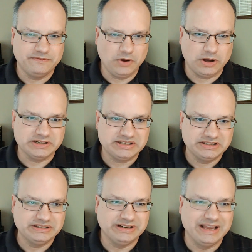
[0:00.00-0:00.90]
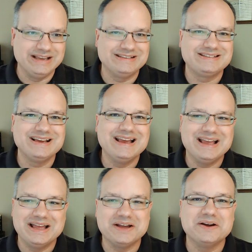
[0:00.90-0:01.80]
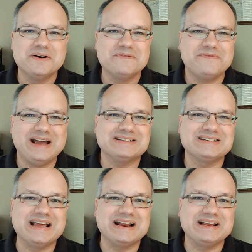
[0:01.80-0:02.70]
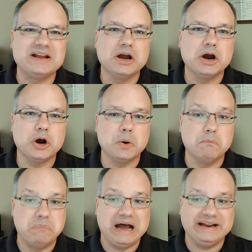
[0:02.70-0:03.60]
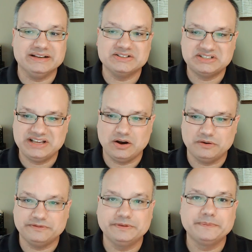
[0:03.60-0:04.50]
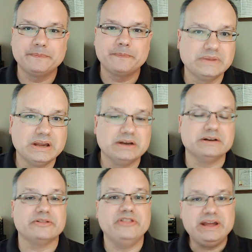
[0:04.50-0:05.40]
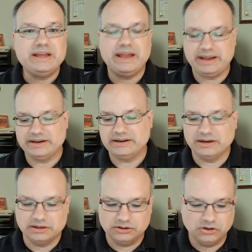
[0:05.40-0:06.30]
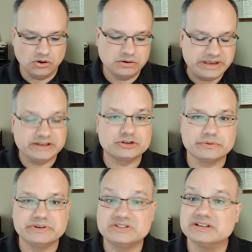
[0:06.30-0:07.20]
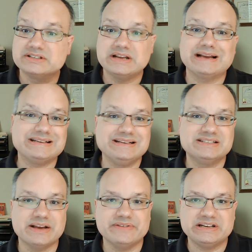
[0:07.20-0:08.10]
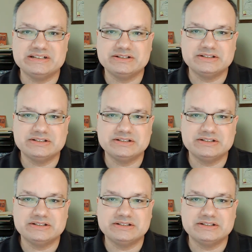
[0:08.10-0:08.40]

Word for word: Vought is fascinating by itself. They had a long history since nineteen seventy,